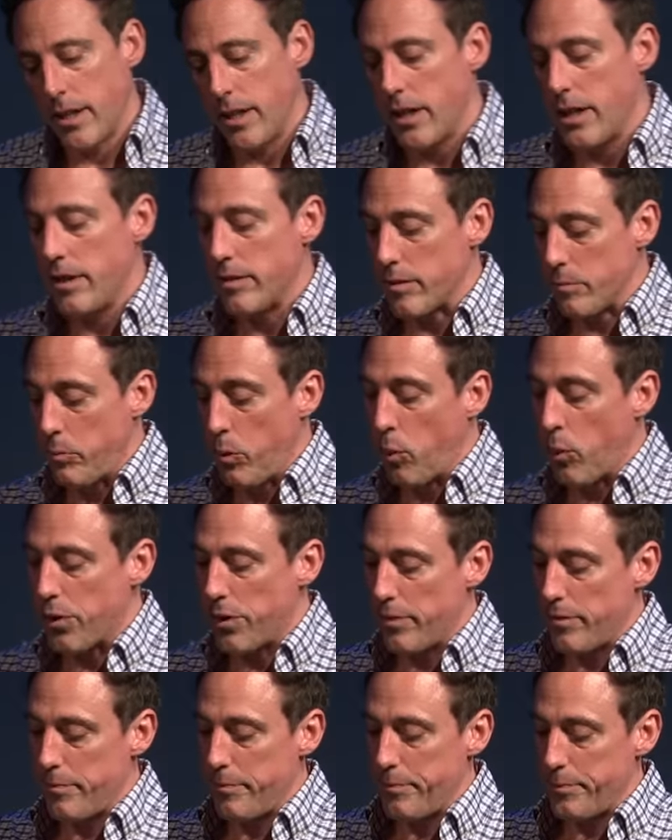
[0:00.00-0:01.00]
It's
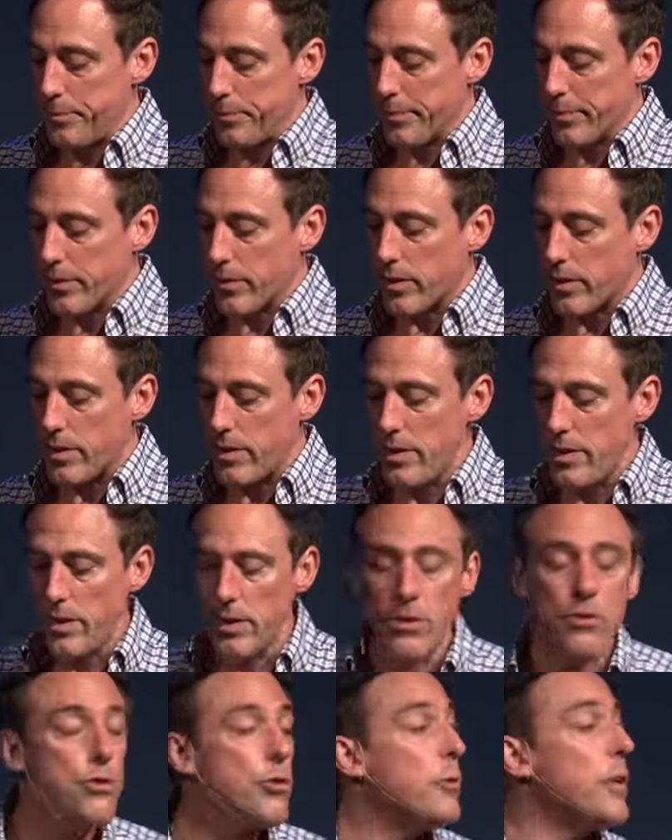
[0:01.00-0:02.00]
important.
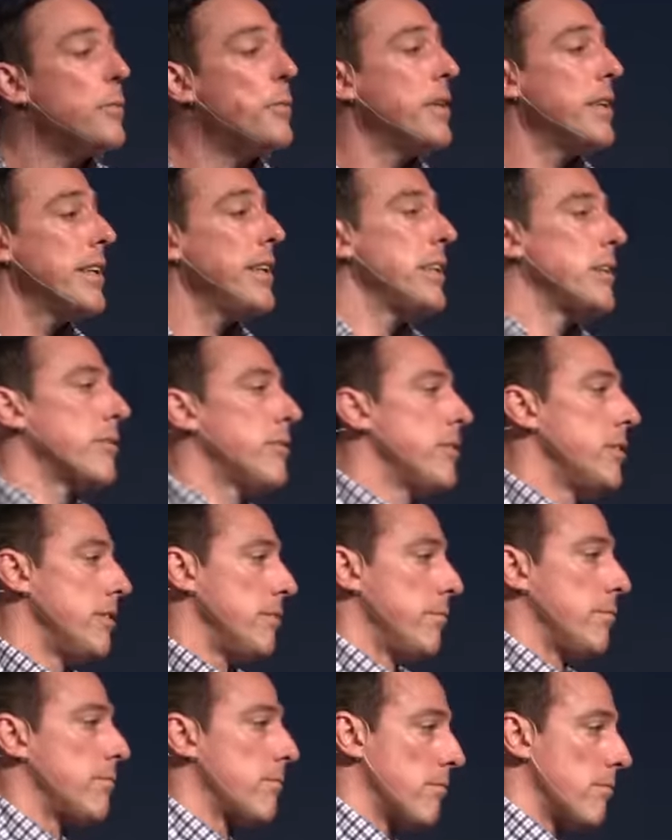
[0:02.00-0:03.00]
Do we believe,
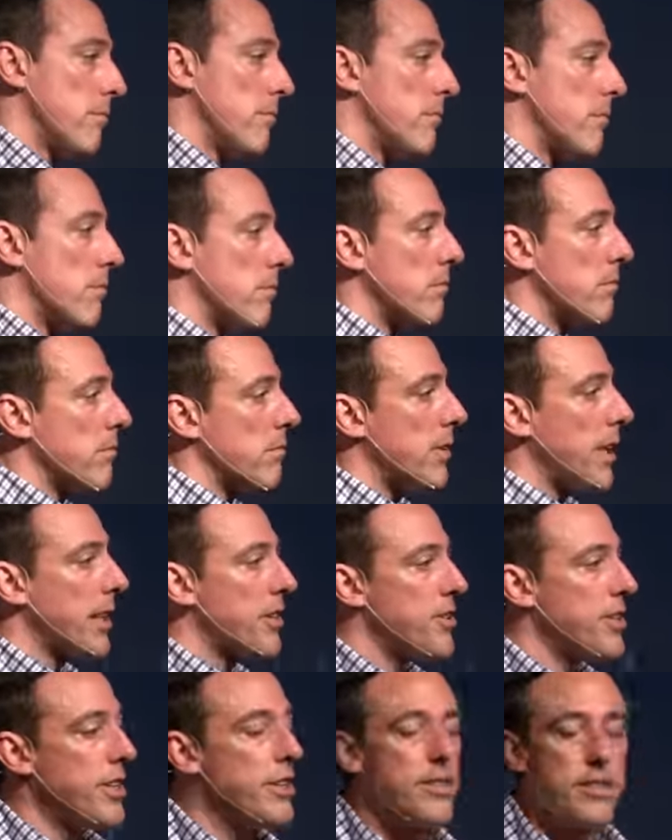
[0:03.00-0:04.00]
like
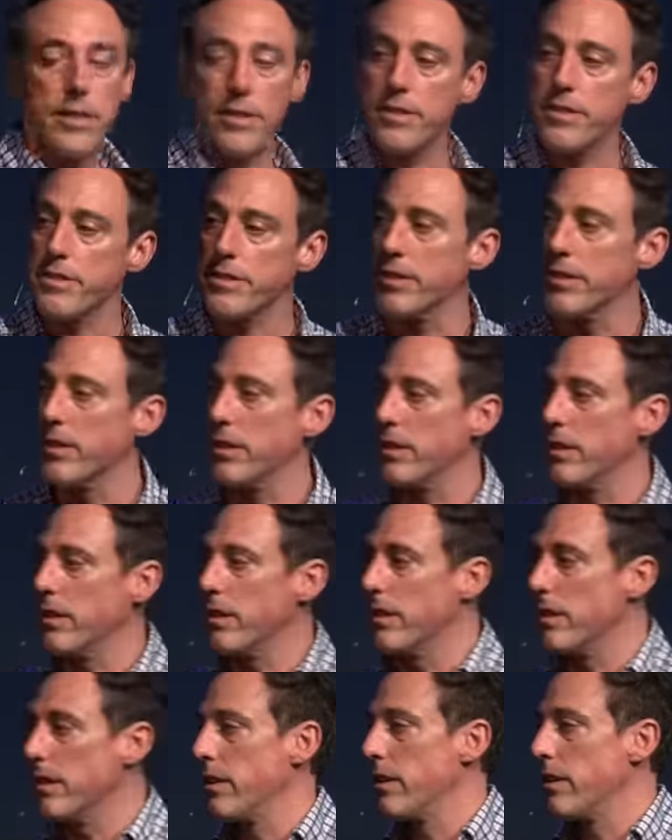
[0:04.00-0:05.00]
Jesus,
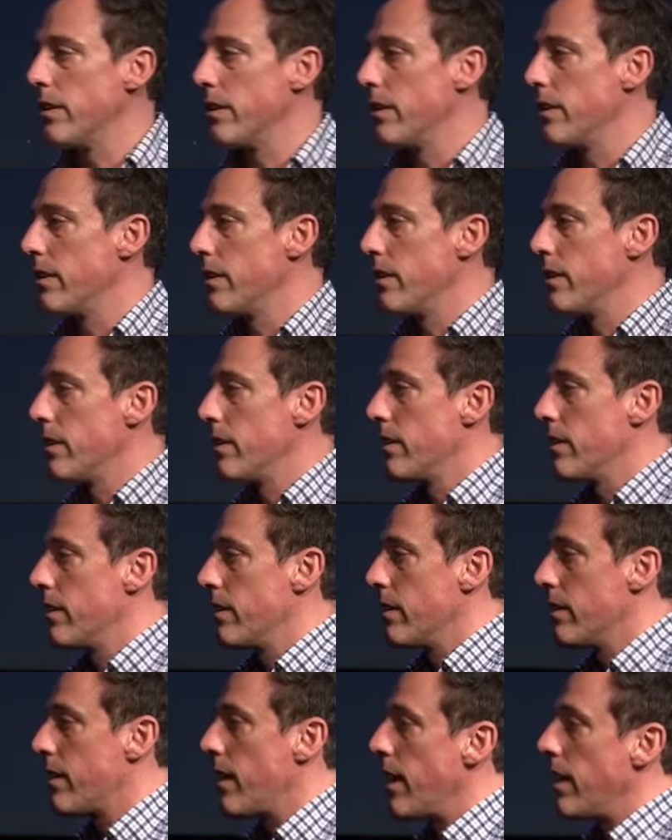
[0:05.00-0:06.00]

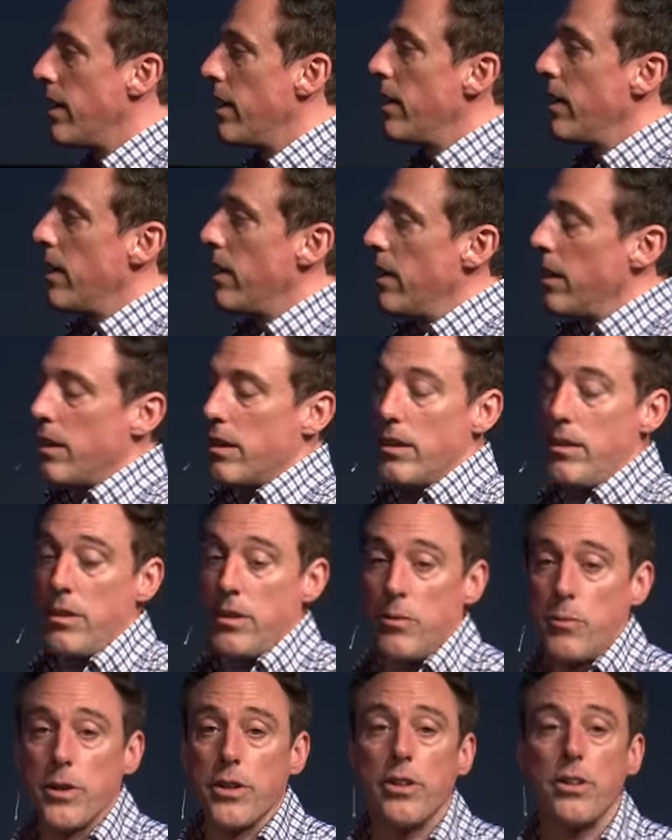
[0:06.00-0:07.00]
that
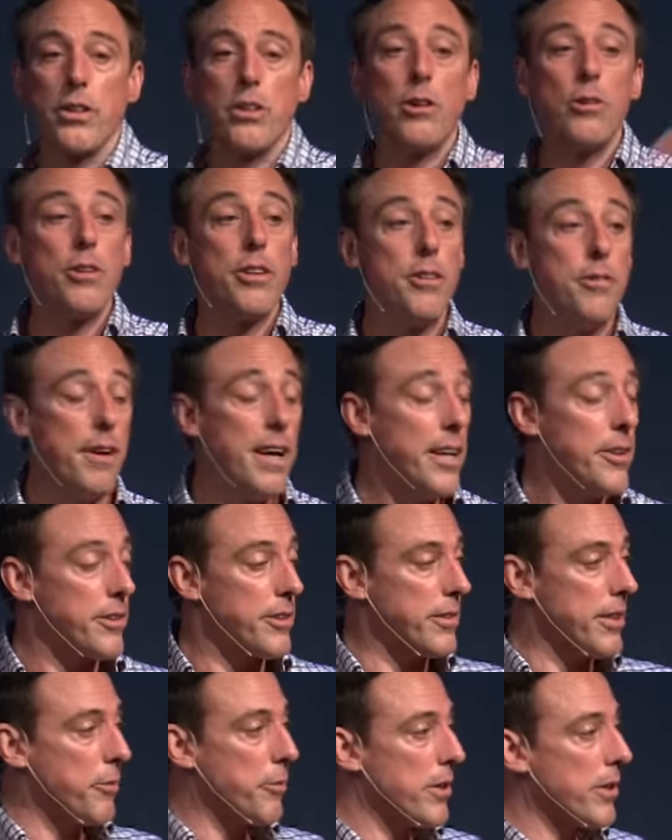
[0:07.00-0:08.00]
we're going to go to the Father,
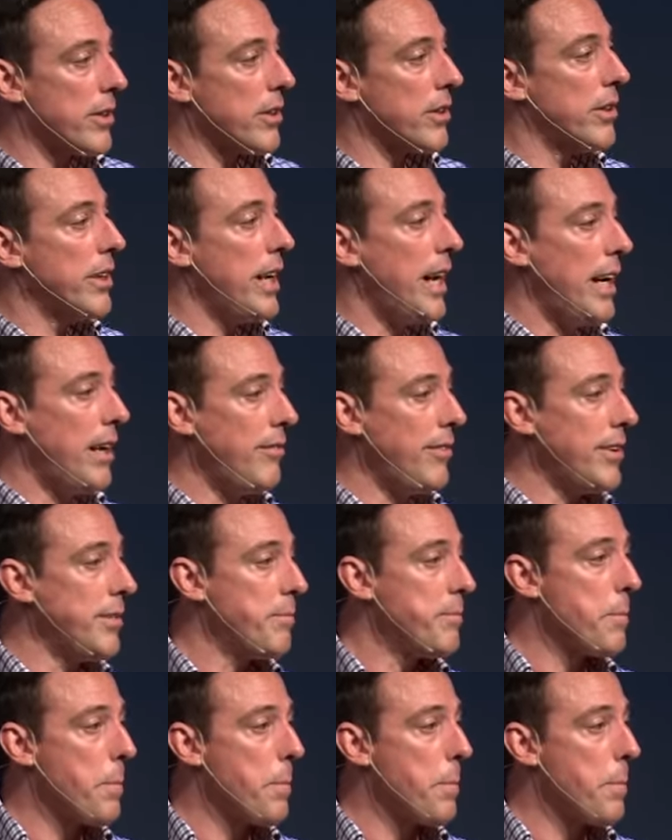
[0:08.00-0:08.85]
that we're going to go to heaven?